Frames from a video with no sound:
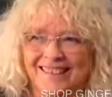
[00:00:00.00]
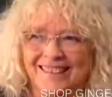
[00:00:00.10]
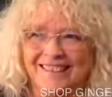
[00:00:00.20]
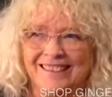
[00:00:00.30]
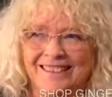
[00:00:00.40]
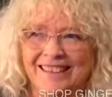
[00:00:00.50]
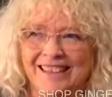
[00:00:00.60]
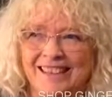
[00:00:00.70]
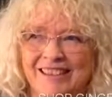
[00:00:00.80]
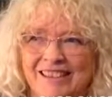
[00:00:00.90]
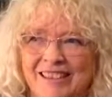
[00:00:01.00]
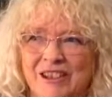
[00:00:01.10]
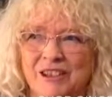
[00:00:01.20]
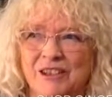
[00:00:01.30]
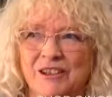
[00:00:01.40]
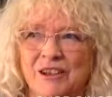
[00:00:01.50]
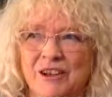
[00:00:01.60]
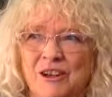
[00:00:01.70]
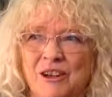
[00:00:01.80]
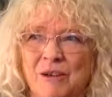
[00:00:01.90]
oh dear, it took her
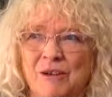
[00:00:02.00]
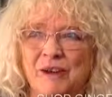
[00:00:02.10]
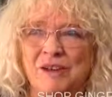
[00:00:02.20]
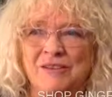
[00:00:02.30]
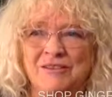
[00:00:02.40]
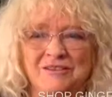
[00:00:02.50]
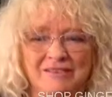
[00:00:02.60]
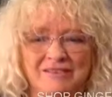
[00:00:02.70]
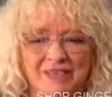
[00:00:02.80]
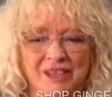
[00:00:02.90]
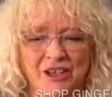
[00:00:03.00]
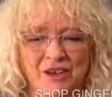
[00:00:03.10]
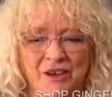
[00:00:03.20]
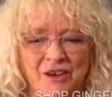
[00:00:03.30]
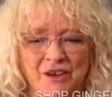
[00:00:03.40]
quite a while to